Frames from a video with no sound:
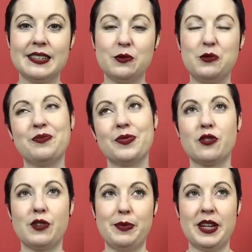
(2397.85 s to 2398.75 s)
well, it's
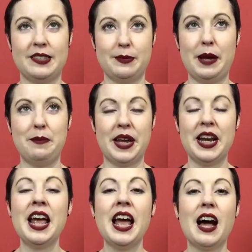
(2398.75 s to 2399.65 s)
not really participate, but
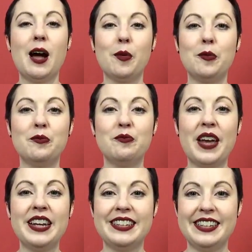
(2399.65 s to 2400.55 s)
I
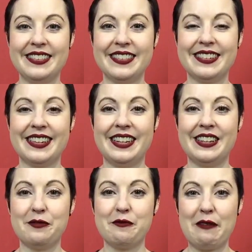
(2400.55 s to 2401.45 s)
made a list
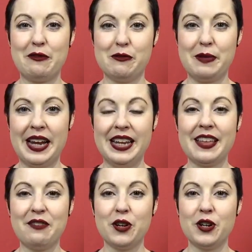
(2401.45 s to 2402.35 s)
in Ravelry.
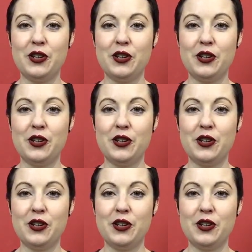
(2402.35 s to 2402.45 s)
They've got